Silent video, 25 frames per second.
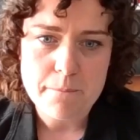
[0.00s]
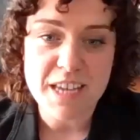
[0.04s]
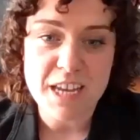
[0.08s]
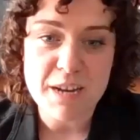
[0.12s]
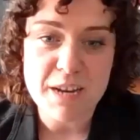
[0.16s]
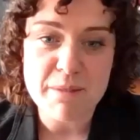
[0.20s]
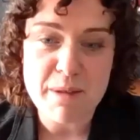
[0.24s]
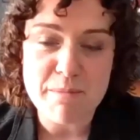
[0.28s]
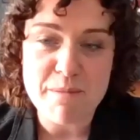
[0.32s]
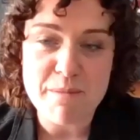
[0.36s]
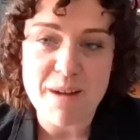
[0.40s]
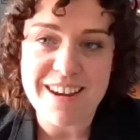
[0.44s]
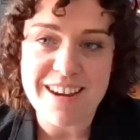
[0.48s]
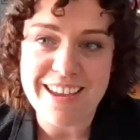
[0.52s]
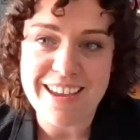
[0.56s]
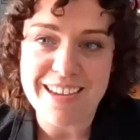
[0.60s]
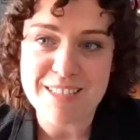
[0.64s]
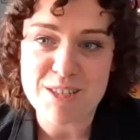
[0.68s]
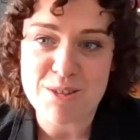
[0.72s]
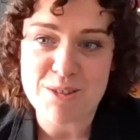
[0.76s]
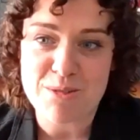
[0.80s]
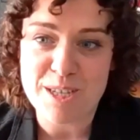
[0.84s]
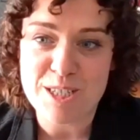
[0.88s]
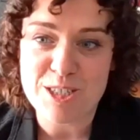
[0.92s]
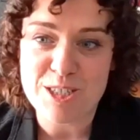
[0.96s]
was going to be my
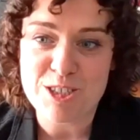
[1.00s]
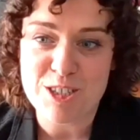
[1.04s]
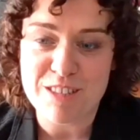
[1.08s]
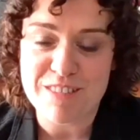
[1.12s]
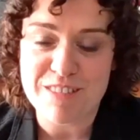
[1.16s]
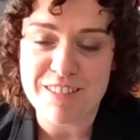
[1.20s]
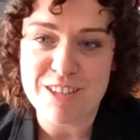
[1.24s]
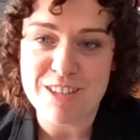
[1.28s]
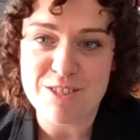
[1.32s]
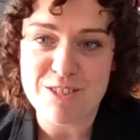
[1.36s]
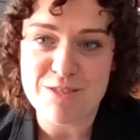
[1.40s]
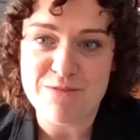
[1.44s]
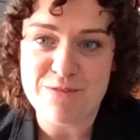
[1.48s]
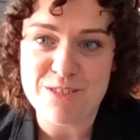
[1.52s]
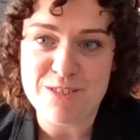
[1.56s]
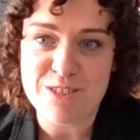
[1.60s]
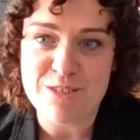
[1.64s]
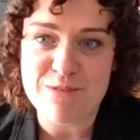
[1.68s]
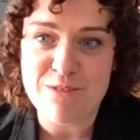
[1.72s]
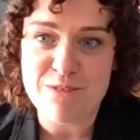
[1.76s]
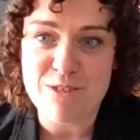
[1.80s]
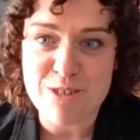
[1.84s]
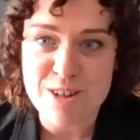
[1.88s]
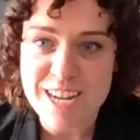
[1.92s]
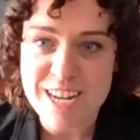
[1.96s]
next question, that
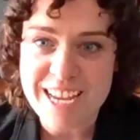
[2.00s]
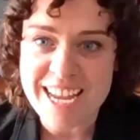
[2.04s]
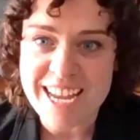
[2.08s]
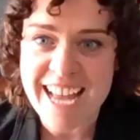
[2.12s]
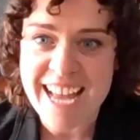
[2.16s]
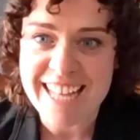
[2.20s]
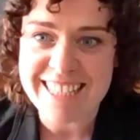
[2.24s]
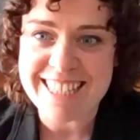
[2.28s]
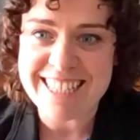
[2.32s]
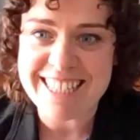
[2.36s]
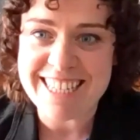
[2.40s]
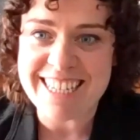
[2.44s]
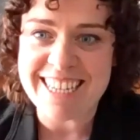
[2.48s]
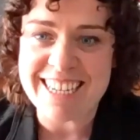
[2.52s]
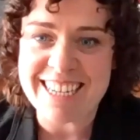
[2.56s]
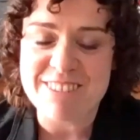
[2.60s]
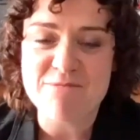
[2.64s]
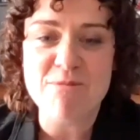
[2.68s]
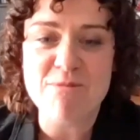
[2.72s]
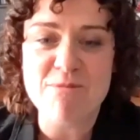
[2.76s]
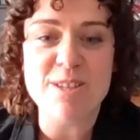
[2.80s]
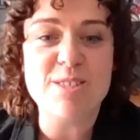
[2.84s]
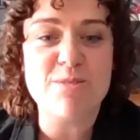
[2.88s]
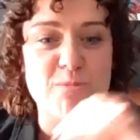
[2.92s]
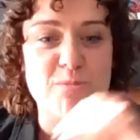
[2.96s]
you've already answered
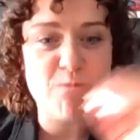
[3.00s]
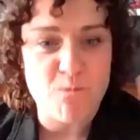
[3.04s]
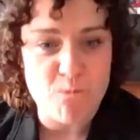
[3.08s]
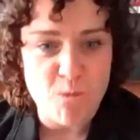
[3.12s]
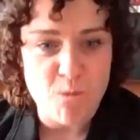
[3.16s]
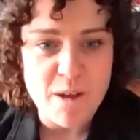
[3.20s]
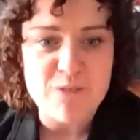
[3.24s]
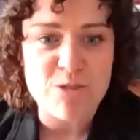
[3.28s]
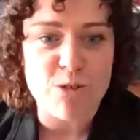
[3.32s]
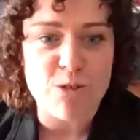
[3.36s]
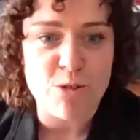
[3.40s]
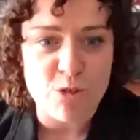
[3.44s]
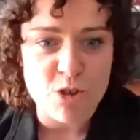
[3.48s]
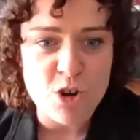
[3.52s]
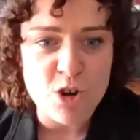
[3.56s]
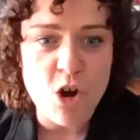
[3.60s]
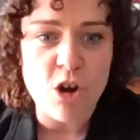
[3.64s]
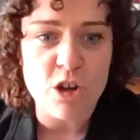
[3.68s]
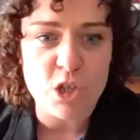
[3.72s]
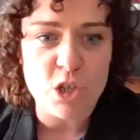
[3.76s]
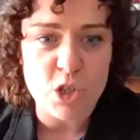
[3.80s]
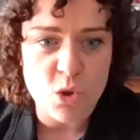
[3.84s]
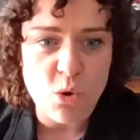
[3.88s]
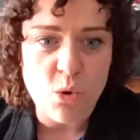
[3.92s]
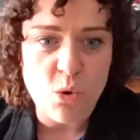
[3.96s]
it, was whether or
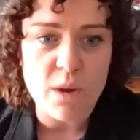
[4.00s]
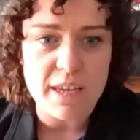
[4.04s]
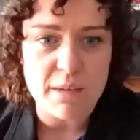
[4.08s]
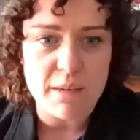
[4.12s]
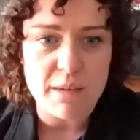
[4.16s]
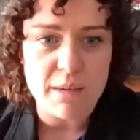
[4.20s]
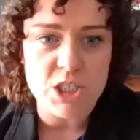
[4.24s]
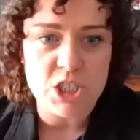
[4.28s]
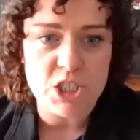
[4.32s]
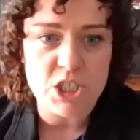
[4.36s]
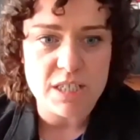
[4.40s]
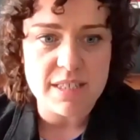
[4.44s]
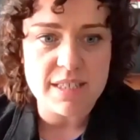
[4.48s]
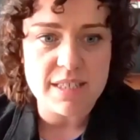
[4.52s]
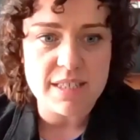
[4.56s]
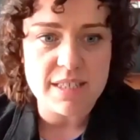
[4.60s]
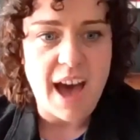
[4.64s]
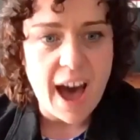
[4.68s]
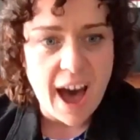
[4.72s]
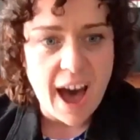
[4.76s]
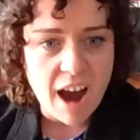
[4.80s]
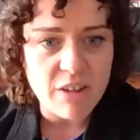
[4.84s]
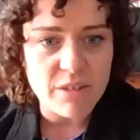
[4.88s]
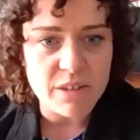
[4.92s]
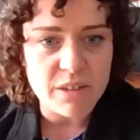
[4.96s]
not your images
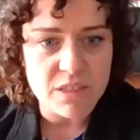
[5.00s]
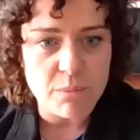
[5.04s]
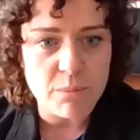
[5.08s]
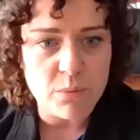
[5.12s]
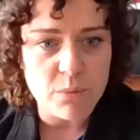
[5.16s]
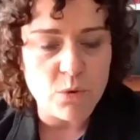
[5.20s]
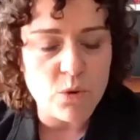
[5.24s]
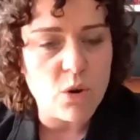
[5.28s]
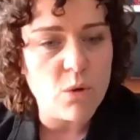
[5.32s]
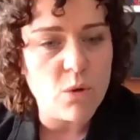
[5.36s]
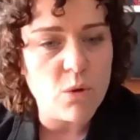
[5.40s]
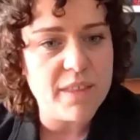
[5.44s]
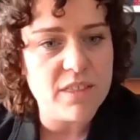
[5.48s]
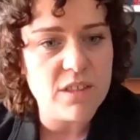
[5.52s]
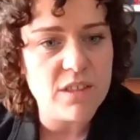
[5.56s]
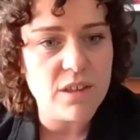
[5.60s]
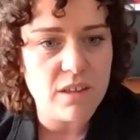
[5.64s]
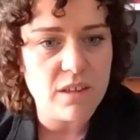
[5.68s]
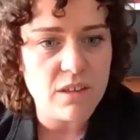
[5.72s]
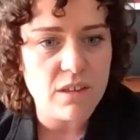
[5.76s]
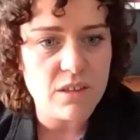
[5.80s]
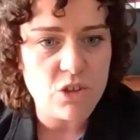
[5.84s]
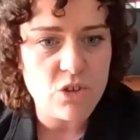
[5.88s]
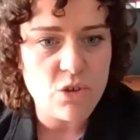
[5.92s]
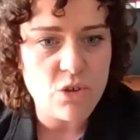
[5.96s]
are in the book, or
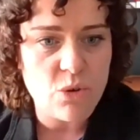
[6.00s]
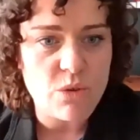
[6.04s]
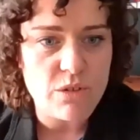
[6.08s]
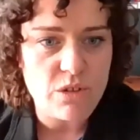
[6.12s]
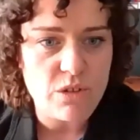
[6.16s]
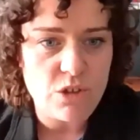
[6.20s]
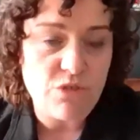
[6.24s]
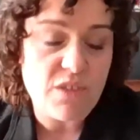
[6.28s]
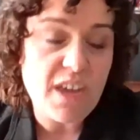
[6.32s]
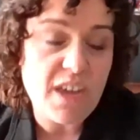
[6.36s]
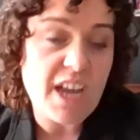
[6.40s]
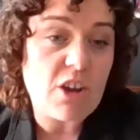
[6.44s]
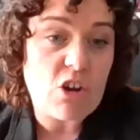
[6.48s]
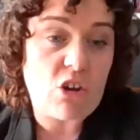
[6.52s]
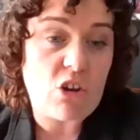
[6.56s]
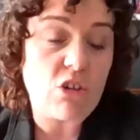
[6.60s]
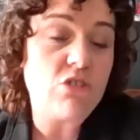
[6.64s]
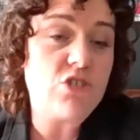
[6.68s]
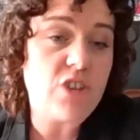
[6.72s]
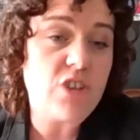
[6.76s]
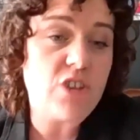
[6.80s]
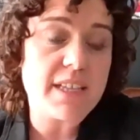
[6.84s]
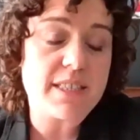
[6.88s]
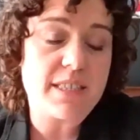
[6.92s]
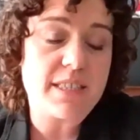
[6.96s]
whether you then
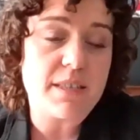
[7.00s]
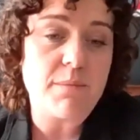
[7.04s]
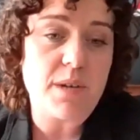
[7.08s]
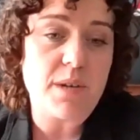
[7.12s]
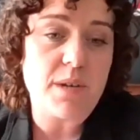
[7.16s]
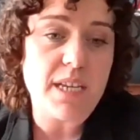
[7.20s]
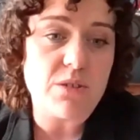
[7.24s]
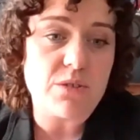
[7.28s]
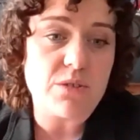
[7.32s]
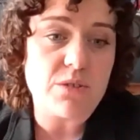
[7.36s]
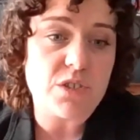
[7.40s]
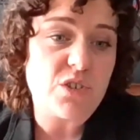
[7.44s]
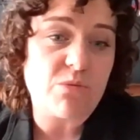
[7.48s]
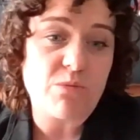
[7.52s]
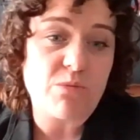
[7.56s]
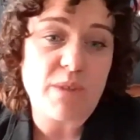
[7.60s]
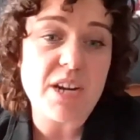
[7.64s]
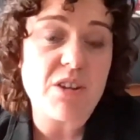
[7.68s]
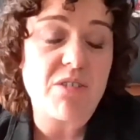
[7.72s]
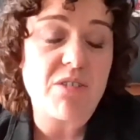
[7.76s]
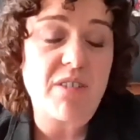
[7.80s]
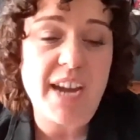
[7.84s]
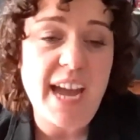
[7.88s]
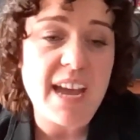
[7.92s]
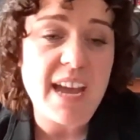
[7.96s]
contract somebody else to
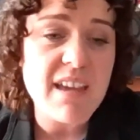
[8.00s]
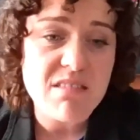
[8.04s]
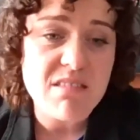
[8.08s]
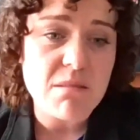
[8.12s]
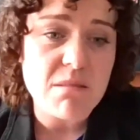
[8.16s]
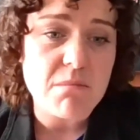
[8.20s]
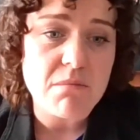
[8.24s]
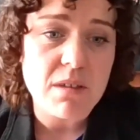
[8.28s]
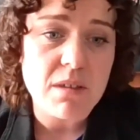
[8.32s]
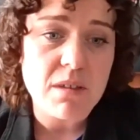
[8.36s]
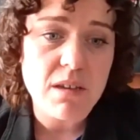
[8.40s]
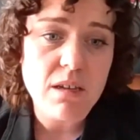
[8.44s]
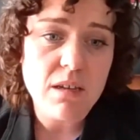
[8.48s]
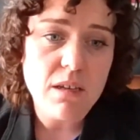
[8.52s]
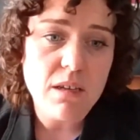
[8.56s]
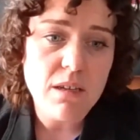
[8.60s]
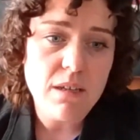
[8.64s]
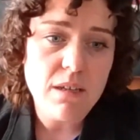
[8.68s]
recreate them.